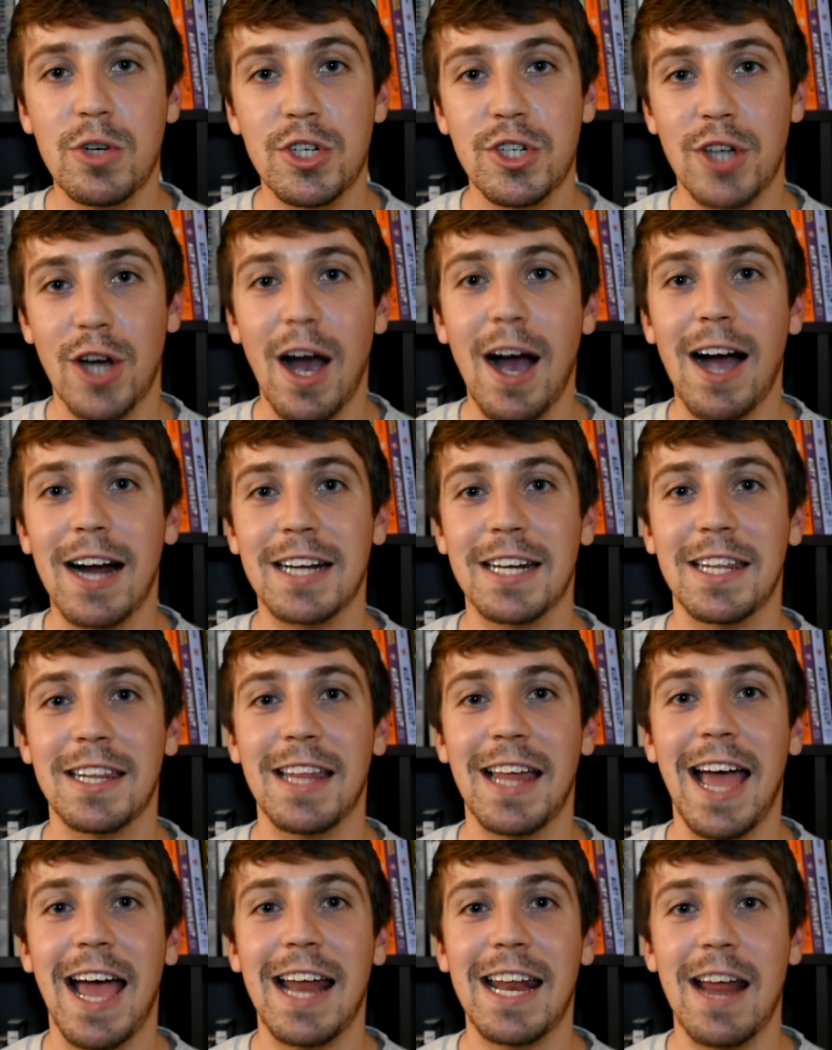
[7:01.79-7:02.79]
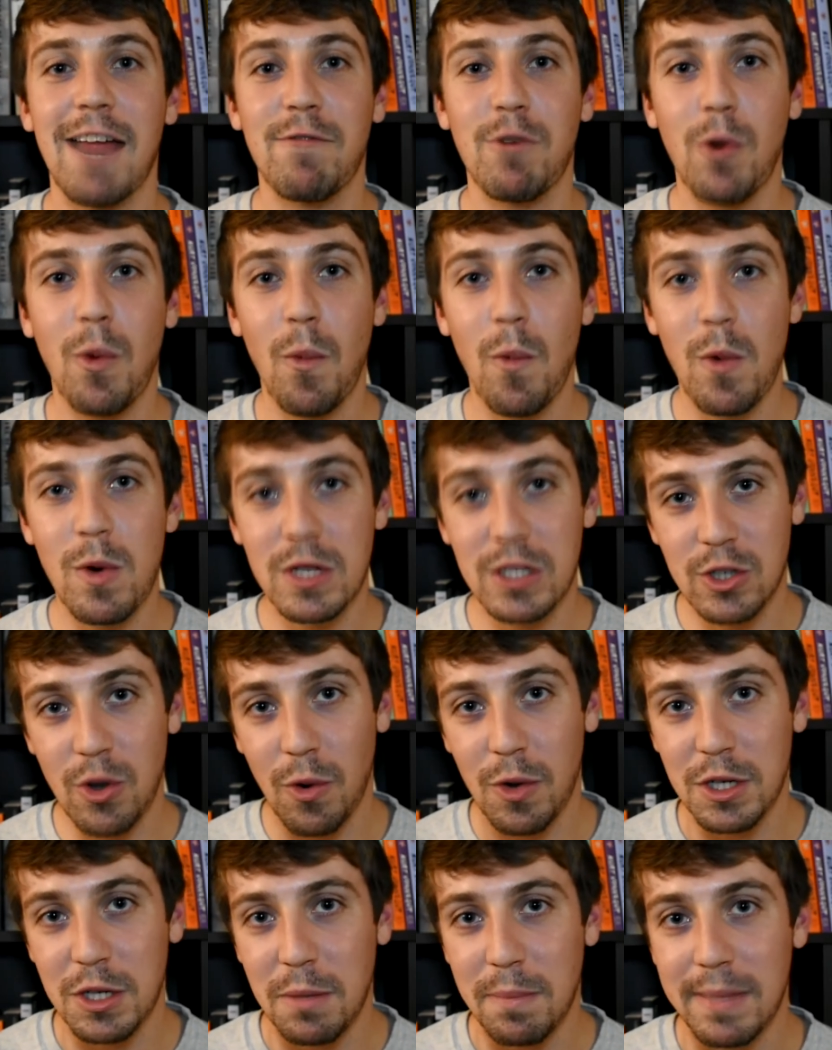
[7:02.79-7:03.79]
shocked that everyone was
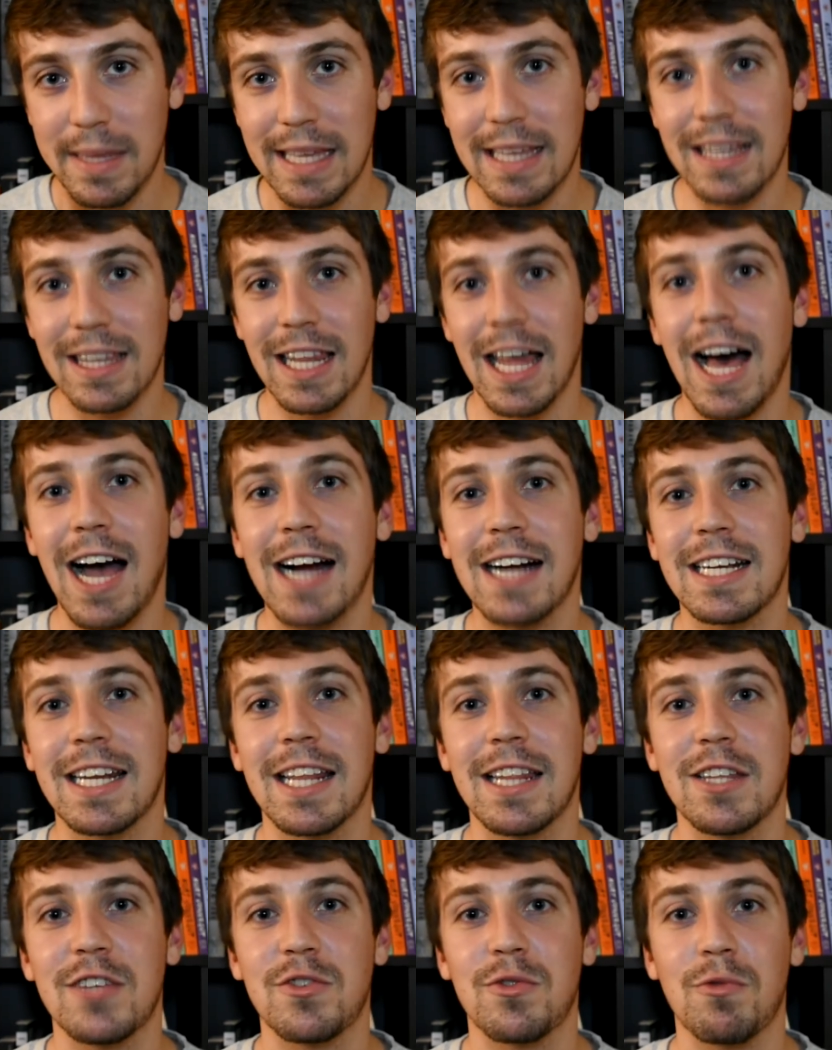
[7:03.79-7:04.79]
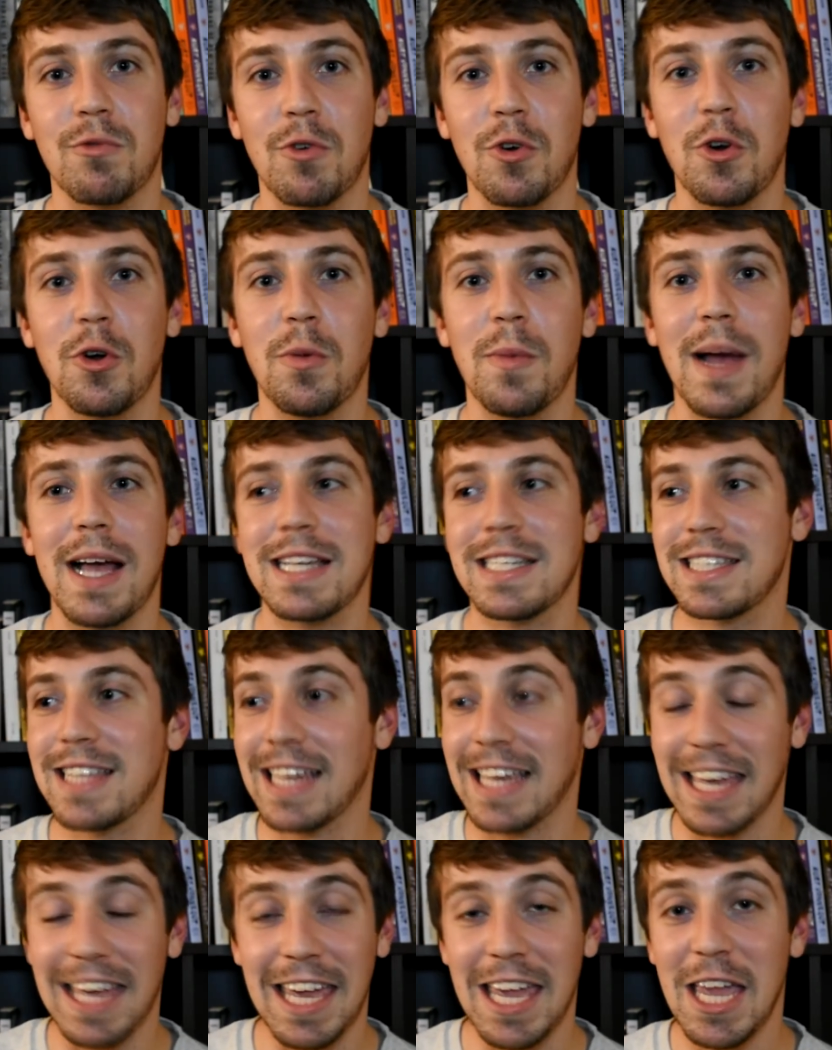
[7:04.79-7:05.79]
going to be locked in this room as
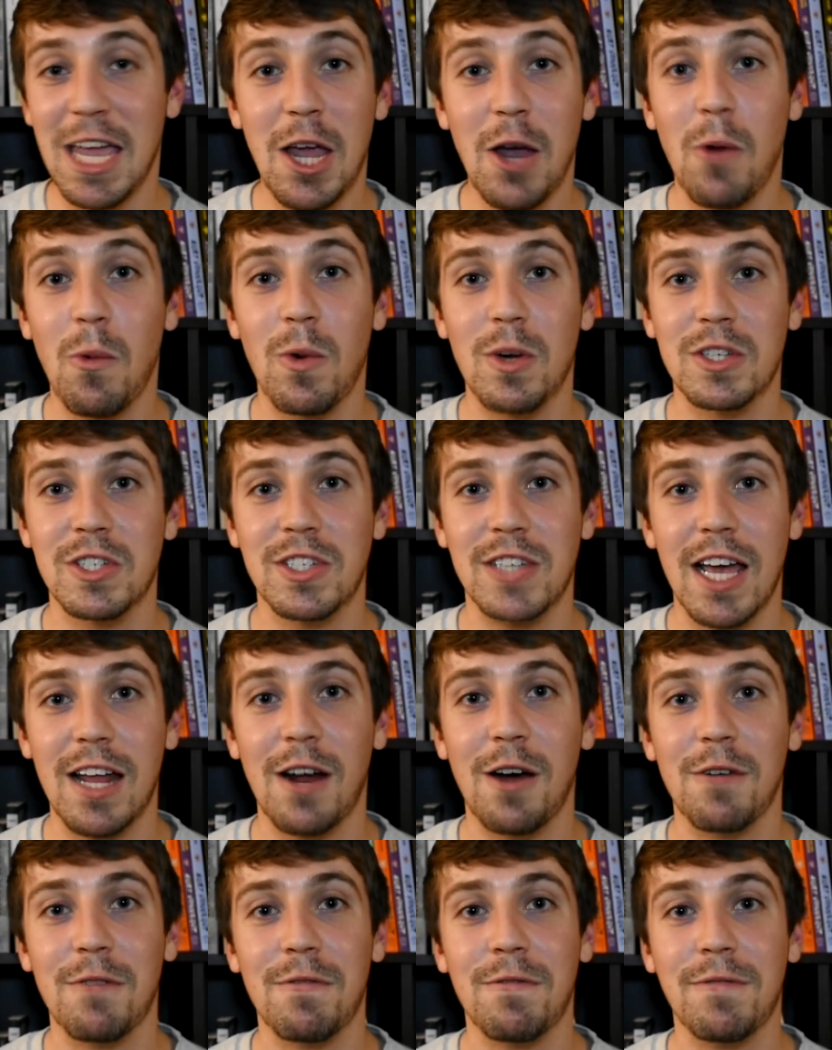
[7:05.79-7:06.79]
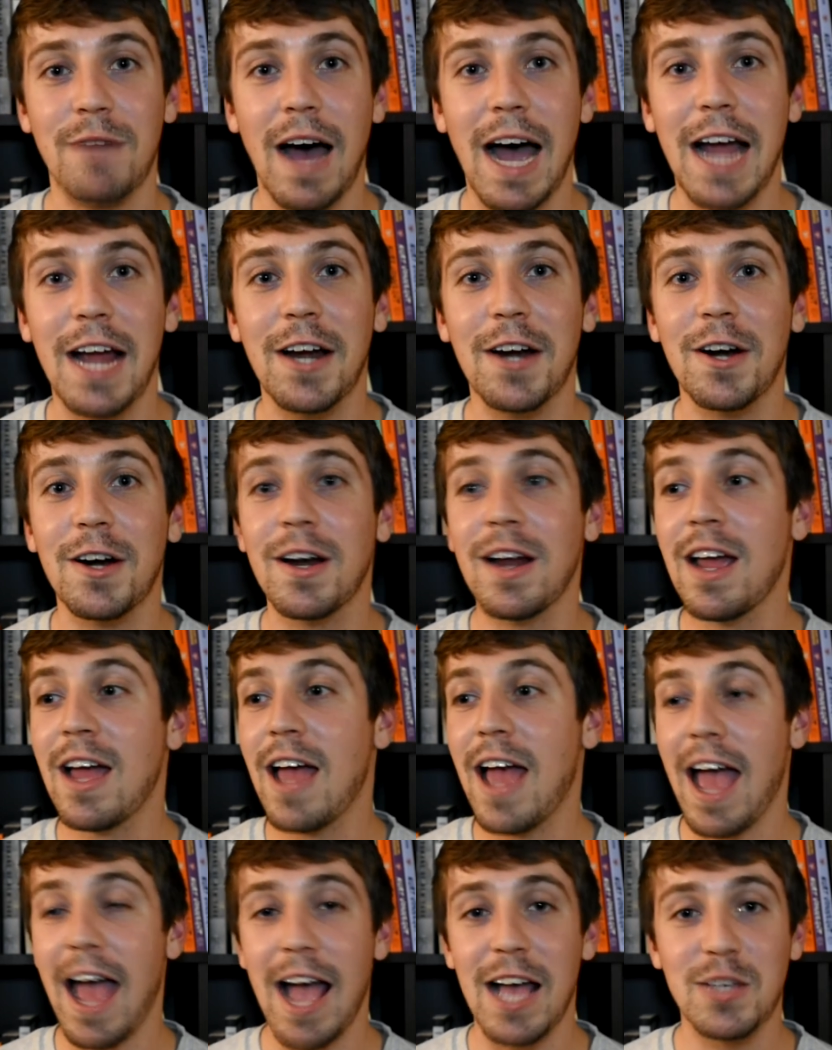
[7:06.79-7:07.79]
the king was set on fire,
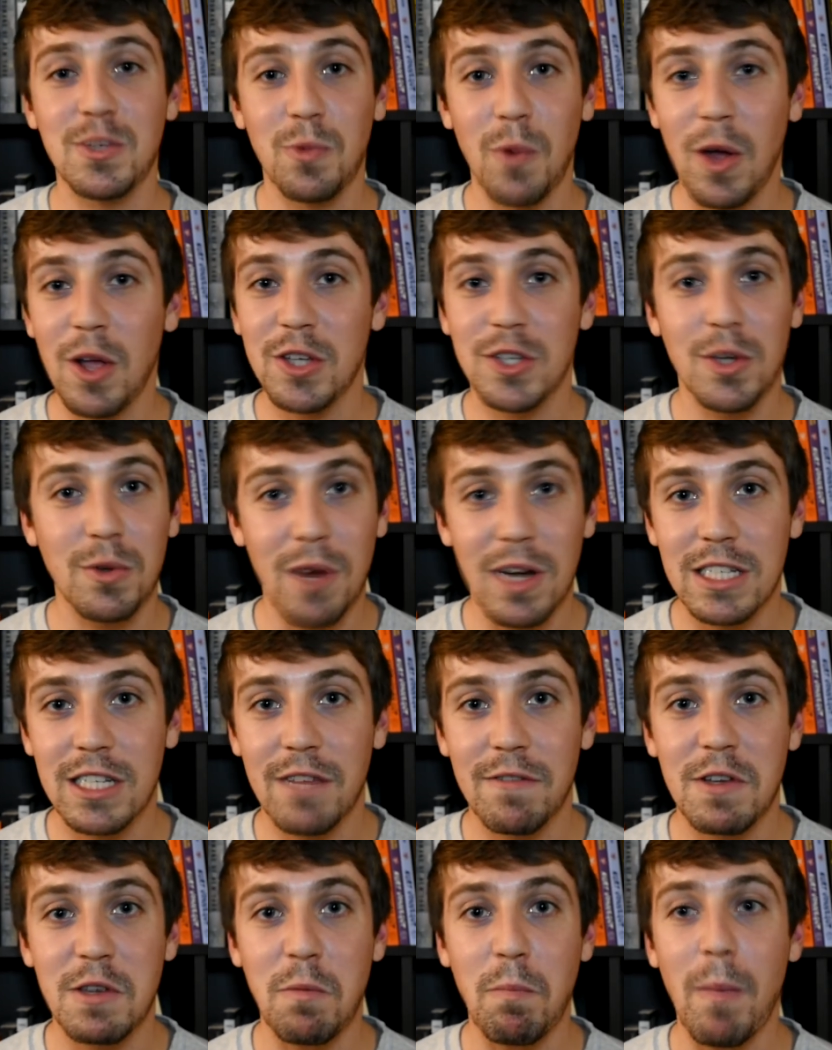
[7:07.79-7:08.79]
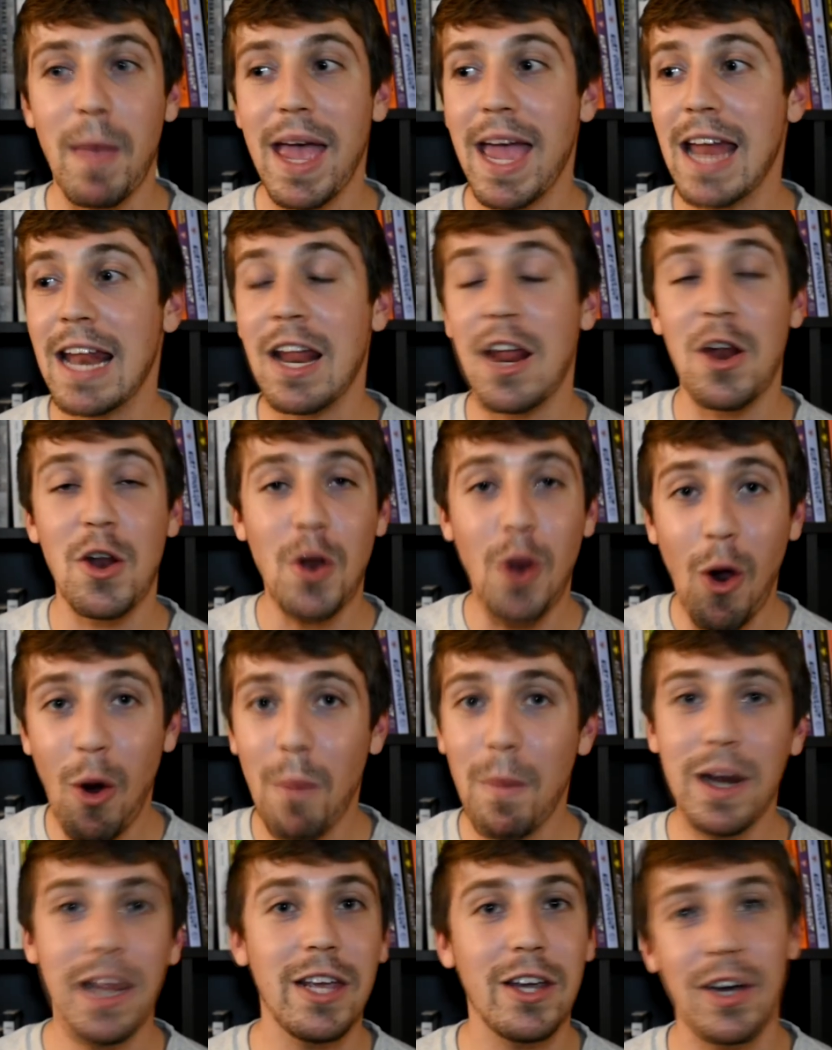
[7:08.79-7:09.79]
as well as the rest of his men.
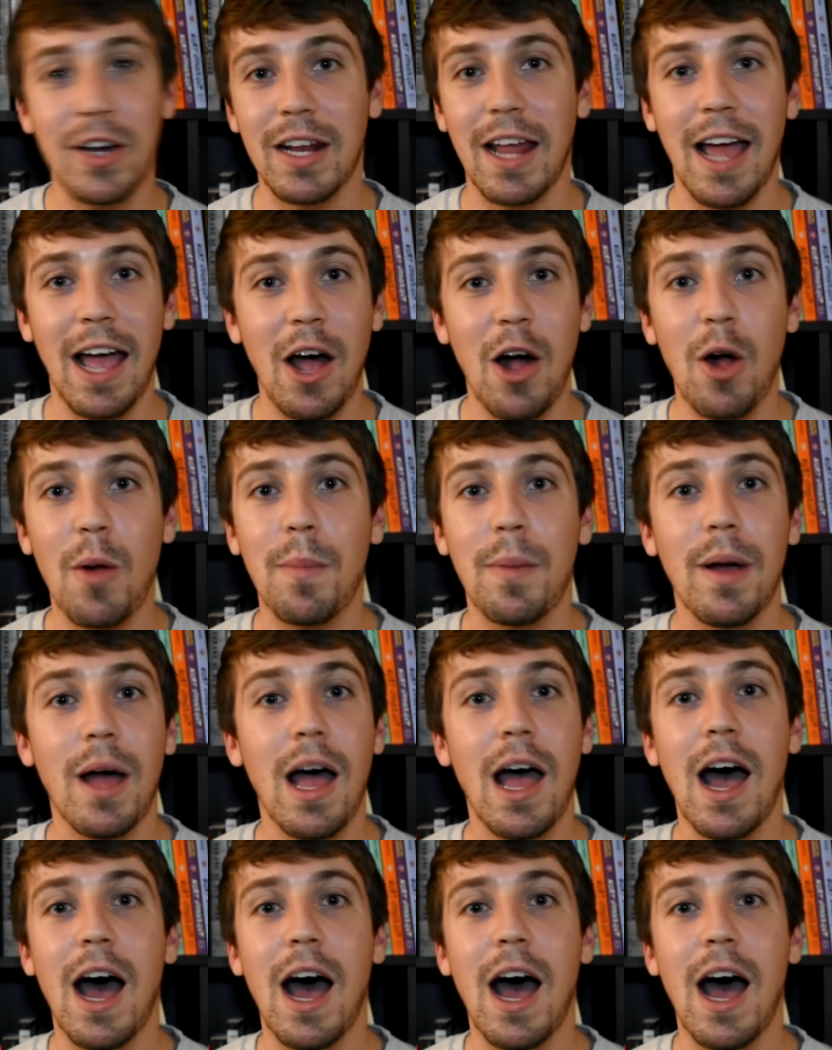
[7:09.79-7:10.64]
Nobody could help.